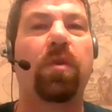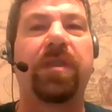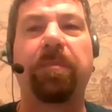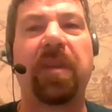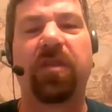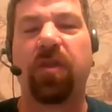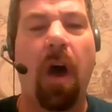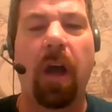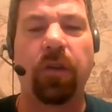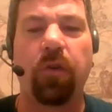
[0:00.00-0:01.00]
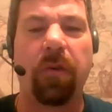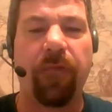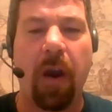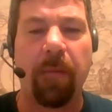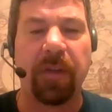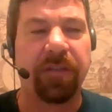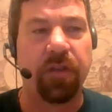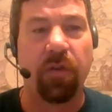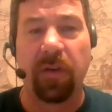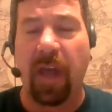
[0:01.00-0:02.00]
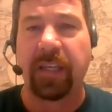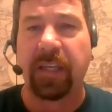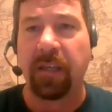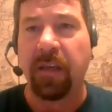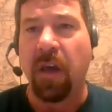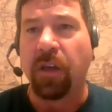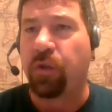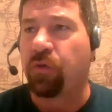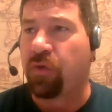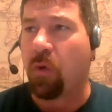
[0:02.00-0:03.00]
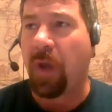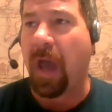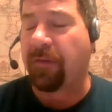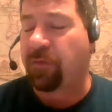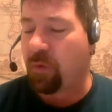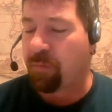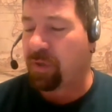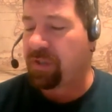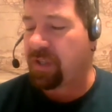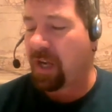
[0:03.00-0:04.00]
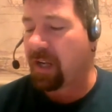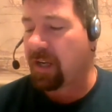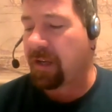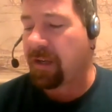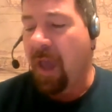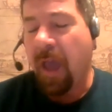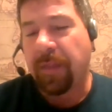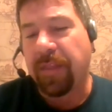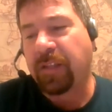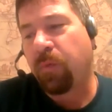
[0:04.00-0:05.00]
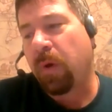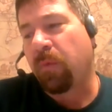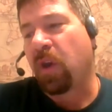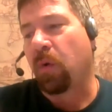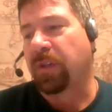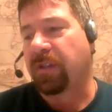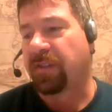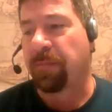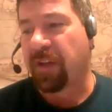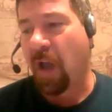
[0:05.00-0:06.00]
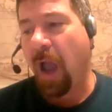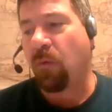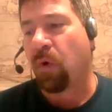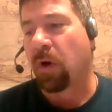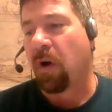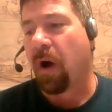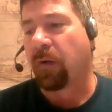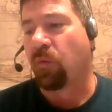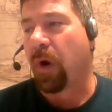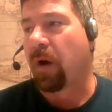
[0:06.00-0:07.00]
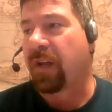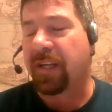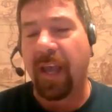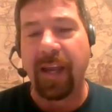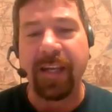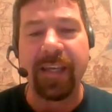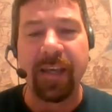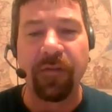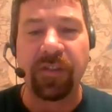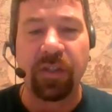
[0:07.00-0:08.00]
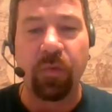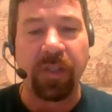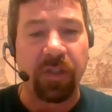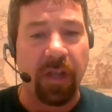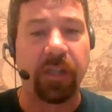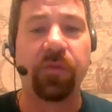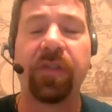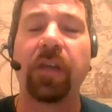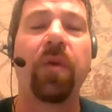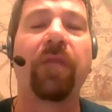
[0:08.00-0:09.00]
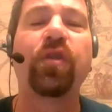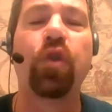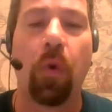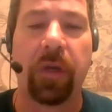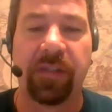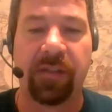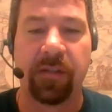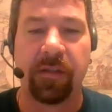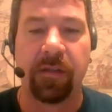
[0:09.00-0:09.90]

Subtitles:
or something's not in your environment to your liking, you don't have to appreciate it. And that's where we go into something I work on, where in any given situation, like you said, you have choice,